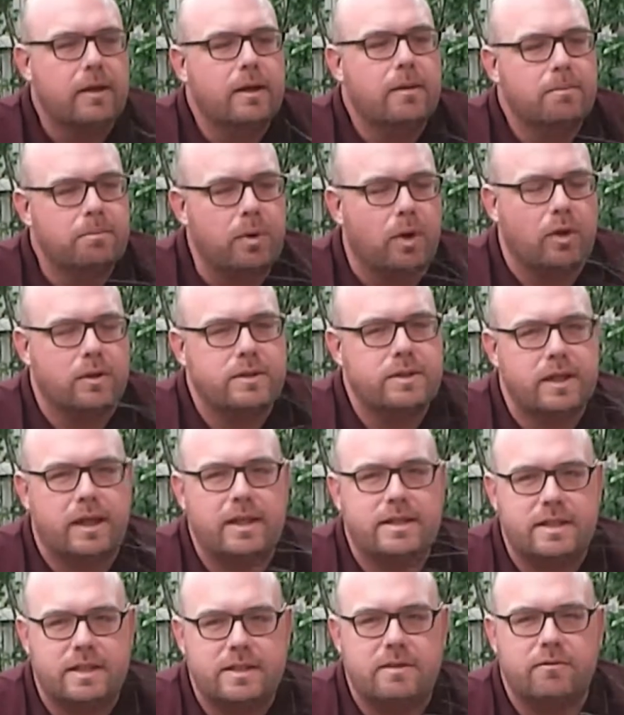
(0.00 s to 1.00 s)
but
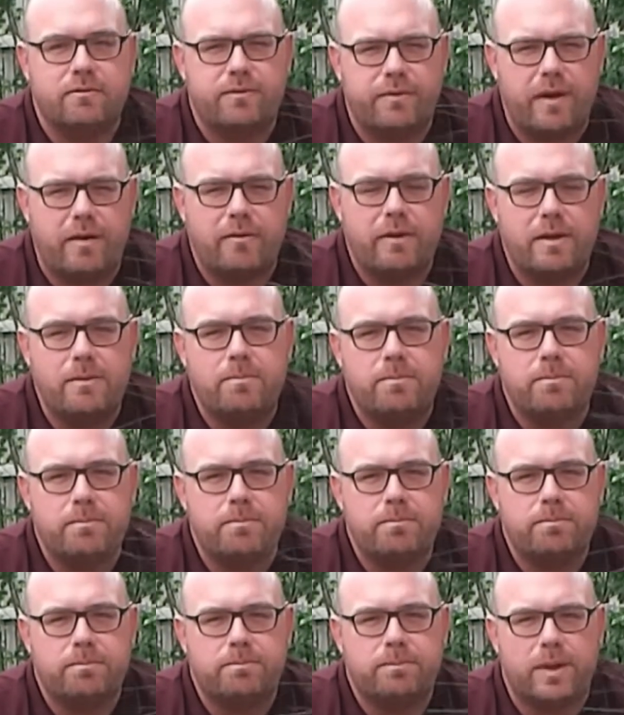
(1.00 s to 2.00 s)
it is a very
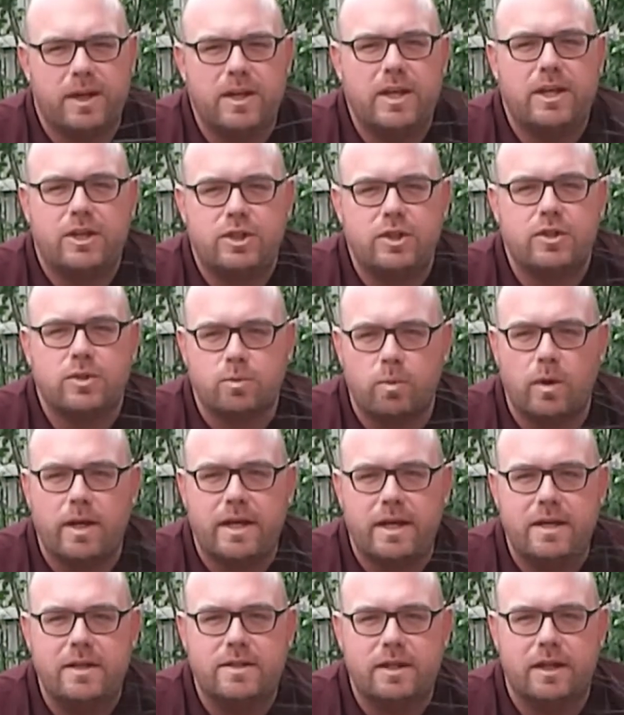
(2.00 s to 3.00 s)
pernicious
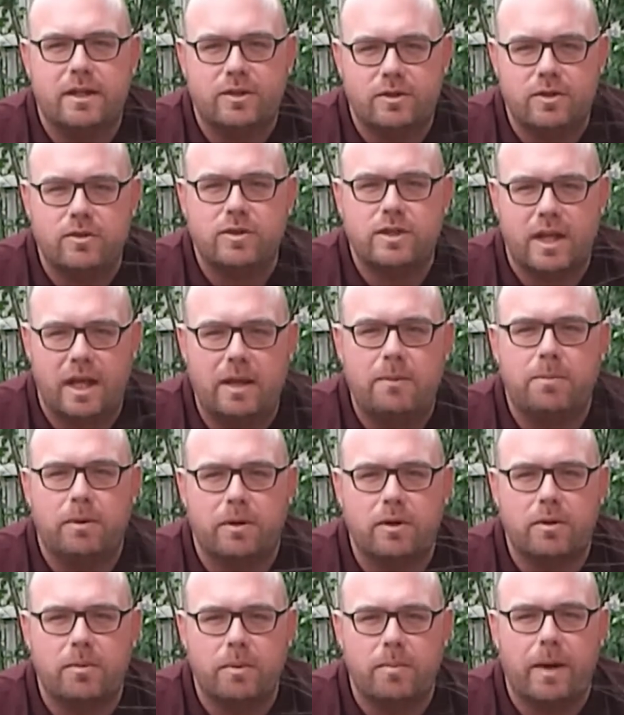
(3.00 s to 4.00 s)
weed and does keep
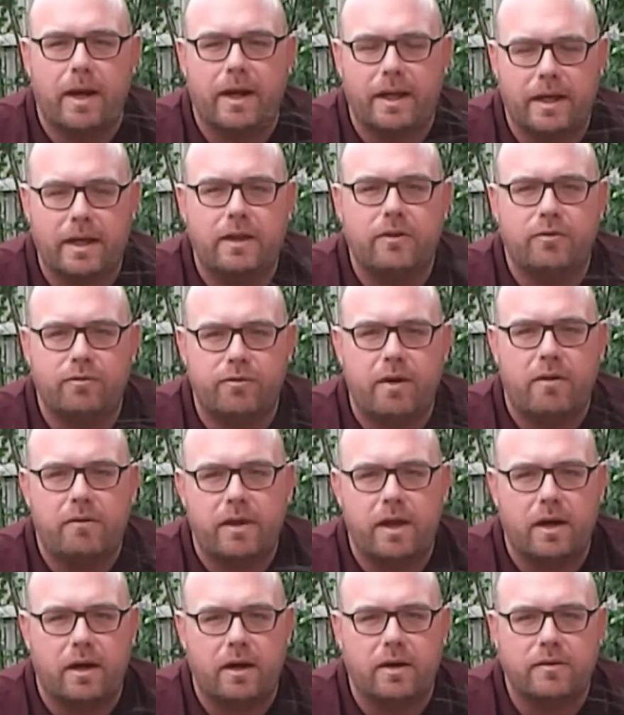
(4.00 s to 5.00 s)
on coming back, and it is
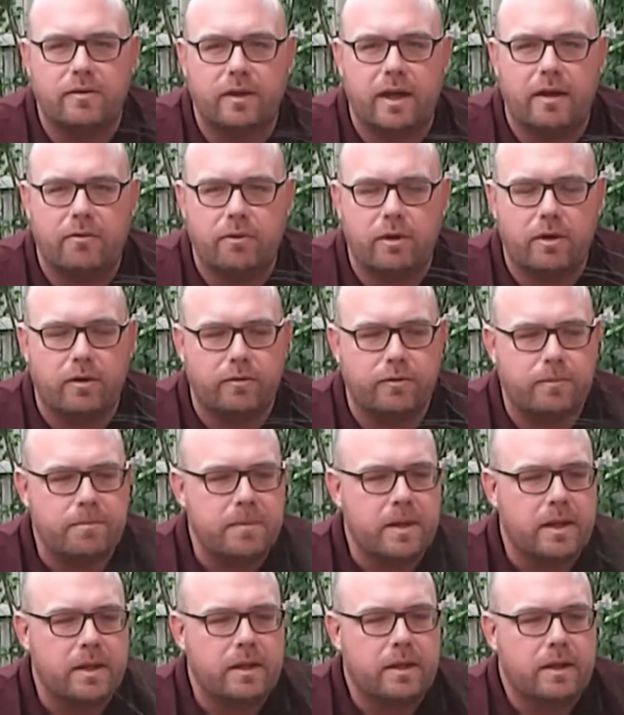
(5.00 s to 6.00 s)
very hard to get rid of.
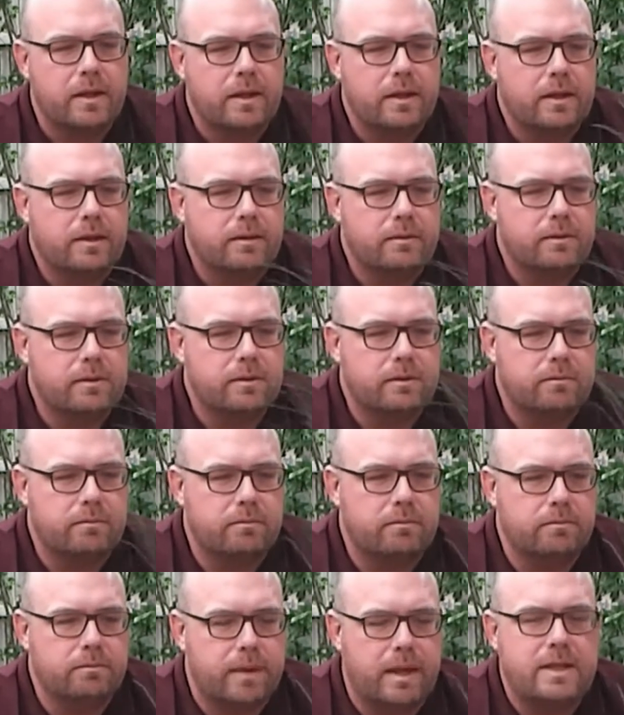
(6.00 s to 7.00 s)

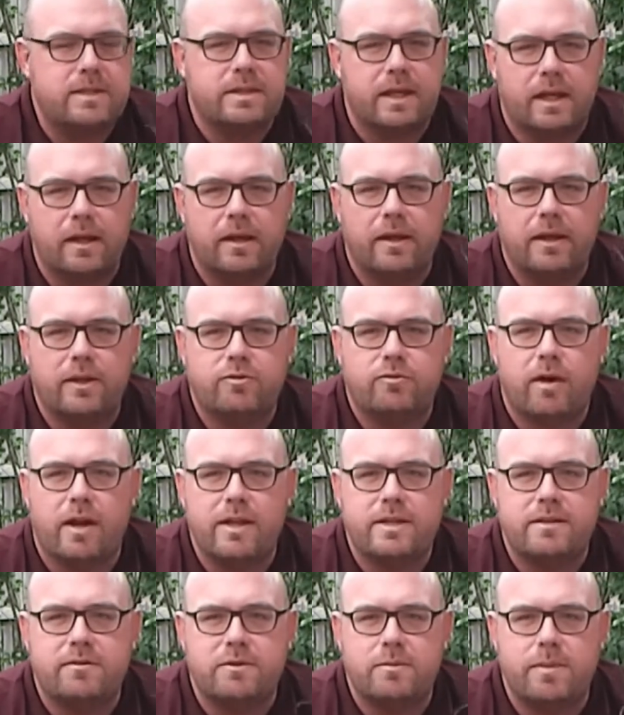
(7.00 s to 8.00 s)
Mare's tail and its
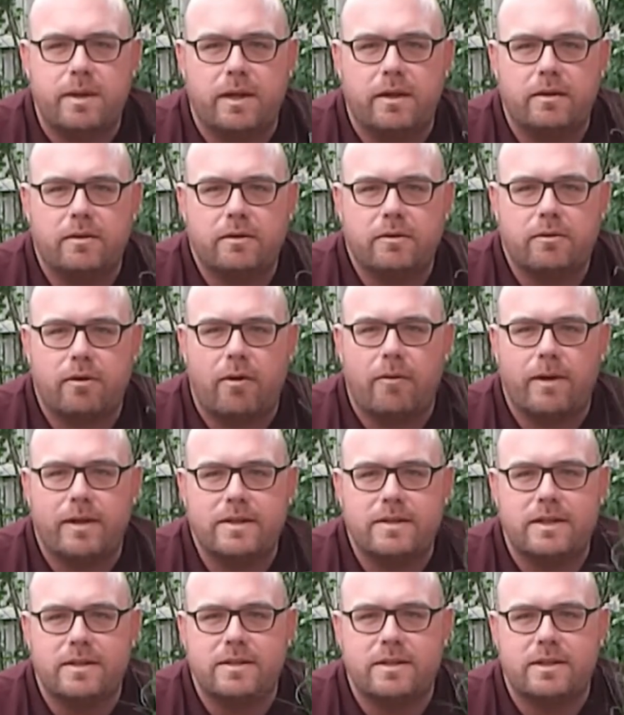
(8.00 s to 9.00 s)
relatives have been growing
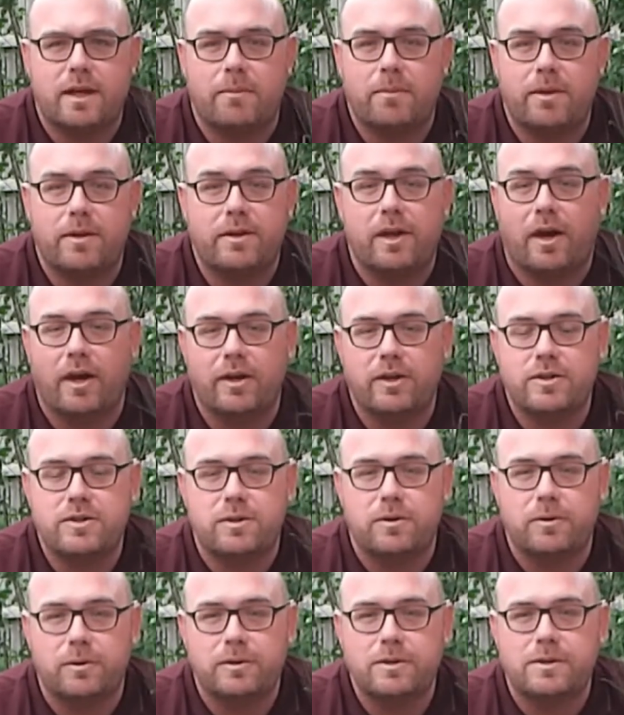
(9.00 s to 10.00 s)
since the time of the
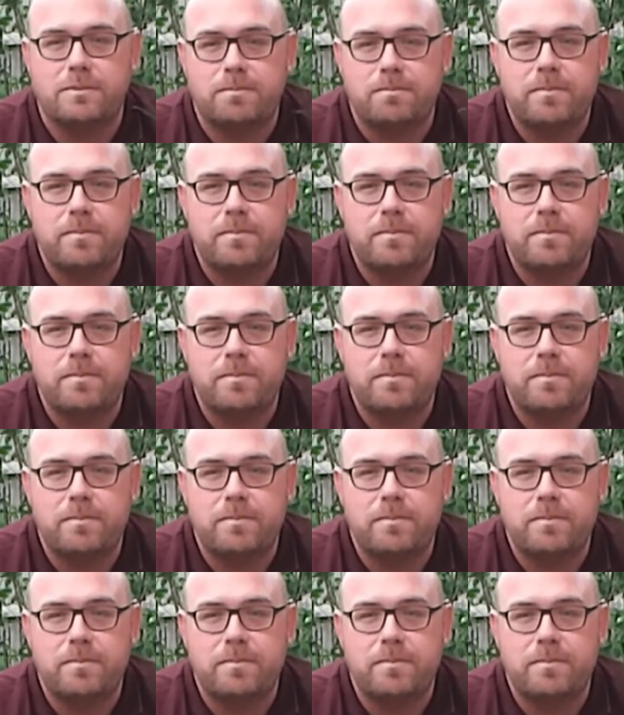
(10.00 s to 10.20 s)
dinosaurs,